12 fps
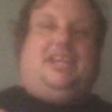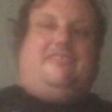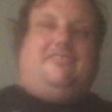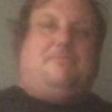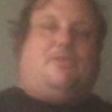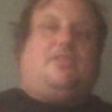
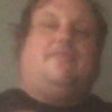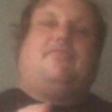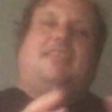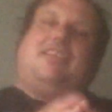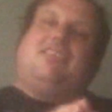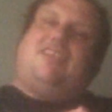even more.
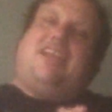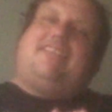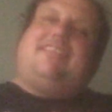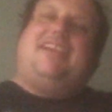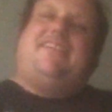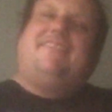That's all I got to
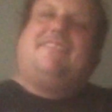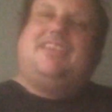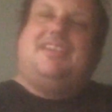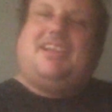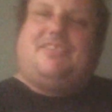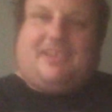say. Thank
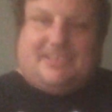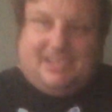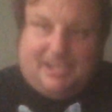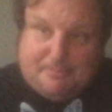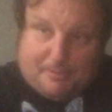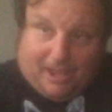you guys for watching.
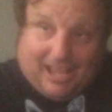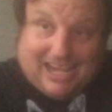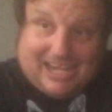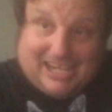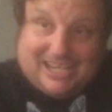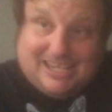Bye-bye.